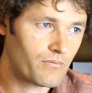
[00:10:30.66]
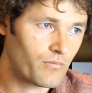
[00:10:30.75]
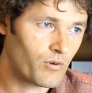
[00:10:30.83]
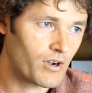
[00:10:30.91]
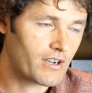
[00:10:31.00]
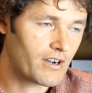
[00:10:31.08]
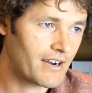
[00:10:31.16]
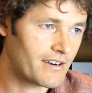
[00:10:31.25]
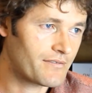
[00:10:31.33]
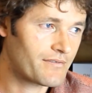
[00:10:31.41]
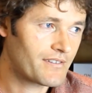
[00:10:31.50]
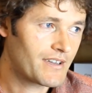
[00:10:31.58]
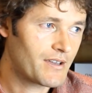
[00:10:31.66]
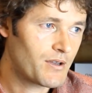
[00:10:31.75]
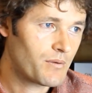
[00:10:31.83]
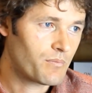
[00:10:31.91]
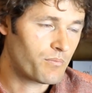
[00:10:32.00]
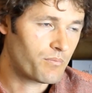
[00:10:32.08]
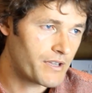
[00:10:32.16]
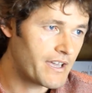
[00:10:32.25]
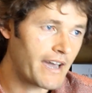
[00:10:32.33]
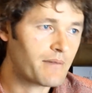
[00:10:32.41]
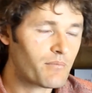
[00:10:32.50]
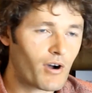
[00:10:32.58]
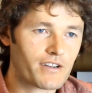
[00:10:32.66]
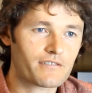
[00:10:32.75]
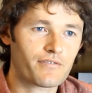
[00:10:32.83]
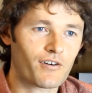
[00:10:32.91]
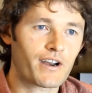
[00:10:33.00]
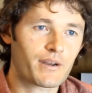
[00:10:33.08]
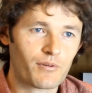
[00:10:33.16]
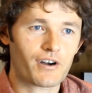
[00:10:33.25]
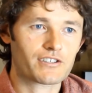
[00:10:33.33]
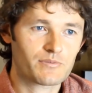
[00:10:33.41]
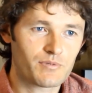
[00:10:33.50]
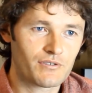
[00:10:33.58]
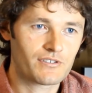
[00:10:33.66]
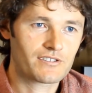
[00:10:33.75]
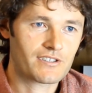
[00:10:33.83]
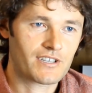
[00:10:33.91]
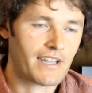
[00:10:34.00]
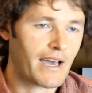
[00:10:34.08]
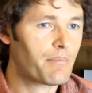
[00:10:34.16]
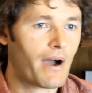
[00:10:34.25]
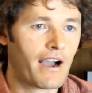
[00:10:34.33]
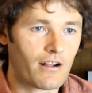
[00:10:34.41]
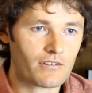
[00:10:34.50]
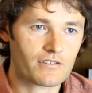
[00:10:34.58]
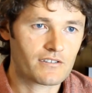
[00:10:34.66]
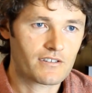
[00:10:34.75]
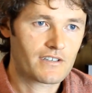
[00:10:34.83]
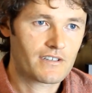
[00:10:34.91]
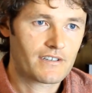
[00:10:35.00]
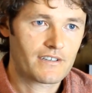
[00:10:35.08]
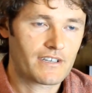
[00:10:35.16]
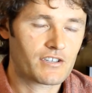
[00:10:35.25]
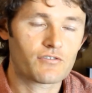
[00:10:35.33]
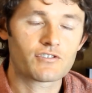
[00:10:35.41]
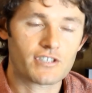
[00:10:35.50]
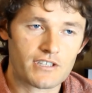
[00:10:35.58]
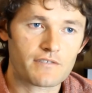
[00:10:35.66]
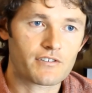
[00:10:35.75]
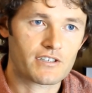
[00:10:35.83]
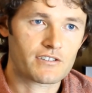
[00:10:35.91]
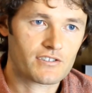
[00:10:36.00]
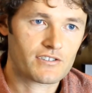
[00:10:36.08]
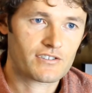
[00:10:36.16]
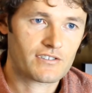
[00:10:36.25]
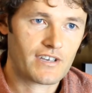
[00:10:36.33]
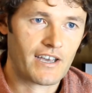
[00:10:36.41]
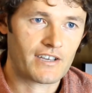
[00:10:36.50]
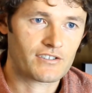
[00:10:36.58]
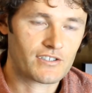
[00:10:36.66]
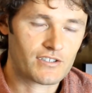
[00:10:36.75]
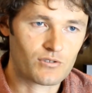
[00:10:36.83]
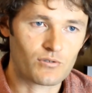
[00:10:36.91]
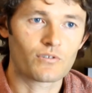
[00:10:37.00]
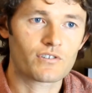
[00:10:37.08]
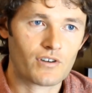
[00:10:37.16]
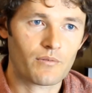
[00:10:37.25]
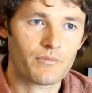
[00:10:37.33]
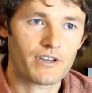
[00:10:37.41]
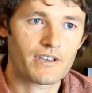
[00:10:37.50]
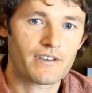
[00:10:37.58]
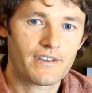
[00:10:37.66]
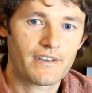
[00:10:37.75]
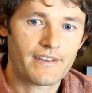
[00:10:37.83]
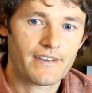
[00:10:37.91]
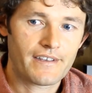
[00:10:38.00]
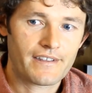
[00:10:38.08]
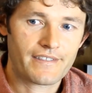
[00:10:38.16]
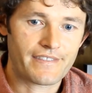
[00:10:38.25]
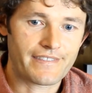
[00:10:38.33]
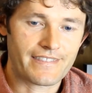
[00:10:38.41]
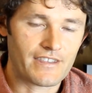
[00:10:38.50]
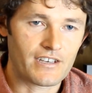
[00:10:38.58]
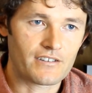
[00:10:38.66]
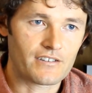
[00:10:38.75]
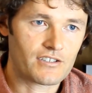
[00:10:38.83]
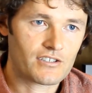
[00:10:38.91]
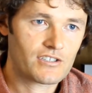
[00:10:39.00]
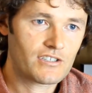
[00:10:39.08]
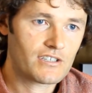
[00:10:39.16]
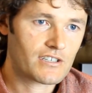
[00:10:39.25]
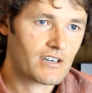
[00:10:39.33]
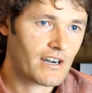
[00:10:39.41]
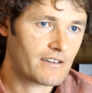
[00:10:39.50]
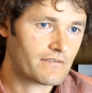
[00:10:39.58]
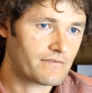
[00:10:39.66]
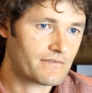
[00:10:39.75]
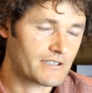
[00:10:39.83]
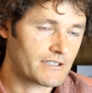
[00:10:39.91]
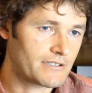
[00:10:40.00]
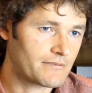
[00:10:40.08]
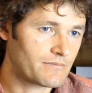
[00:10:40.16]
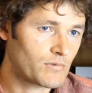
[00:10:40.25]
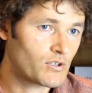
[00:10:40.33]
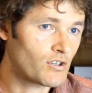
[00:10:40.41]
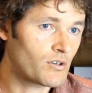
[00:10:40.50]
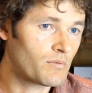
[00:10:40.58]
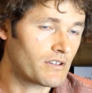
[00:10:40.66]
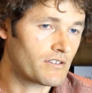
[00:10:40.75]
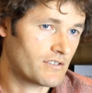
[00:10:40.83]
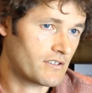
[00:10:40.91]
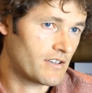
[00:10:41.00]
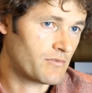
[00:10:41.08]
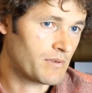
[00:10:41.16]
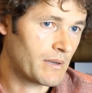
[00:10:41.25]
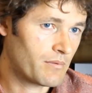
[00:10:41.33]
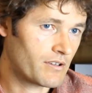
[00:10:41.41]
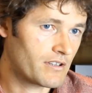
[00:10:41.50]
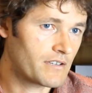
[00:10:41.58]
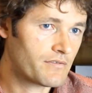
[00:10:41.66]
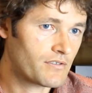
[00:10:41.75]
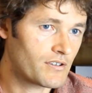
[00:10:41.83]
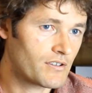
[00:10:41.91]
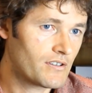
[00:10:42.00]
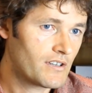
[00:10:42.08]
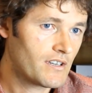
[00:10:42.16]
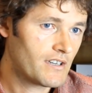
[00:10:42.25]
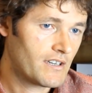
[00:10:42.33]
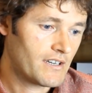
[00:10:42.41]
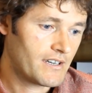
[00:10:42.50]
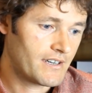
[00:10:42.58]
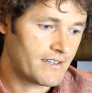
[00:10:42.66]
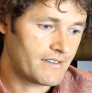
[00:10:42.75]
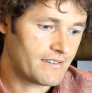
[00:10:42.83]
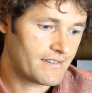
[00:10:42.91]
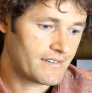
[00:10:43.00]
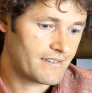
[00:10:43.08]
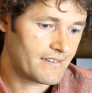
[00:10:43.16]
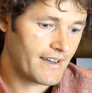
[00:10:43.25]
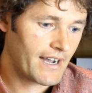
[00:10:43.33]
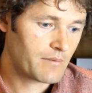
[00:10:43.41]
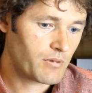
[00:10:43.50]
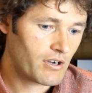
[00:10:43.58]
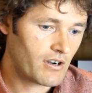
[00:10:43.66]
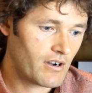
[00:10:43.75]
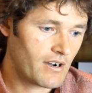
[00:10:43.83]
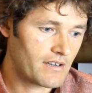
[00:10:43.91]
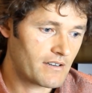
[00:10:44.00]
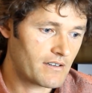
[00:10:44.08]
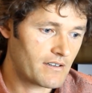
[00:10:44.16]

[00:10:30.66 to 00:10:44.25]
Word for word: were kind of began by defining my experience there, they paled into insignificance as it dawned on me the sheer kind of turbulence that these people had lived through. And Akbukai,